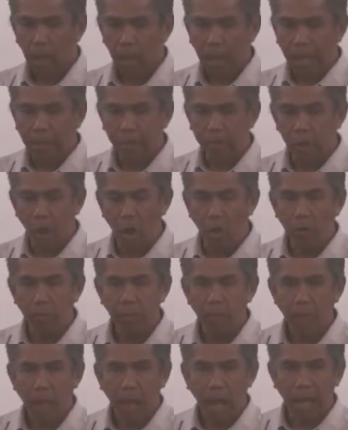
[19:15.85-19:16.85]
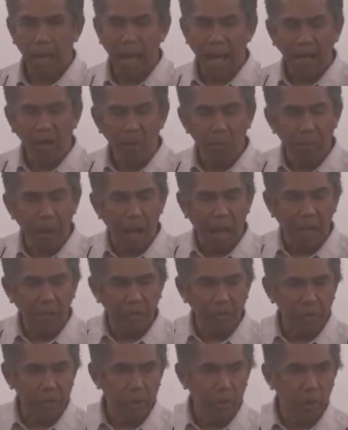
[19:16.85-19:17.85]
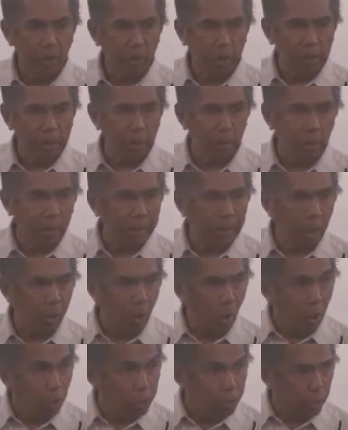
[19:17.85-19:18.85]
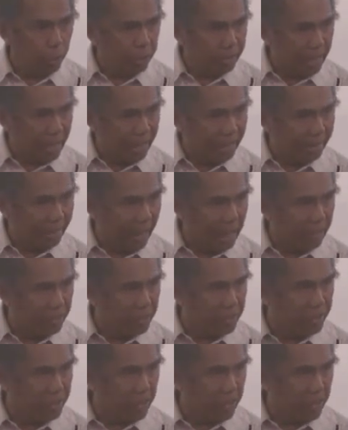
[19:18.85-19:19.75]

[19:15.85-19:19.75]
And so a lot of us, when the culture dictates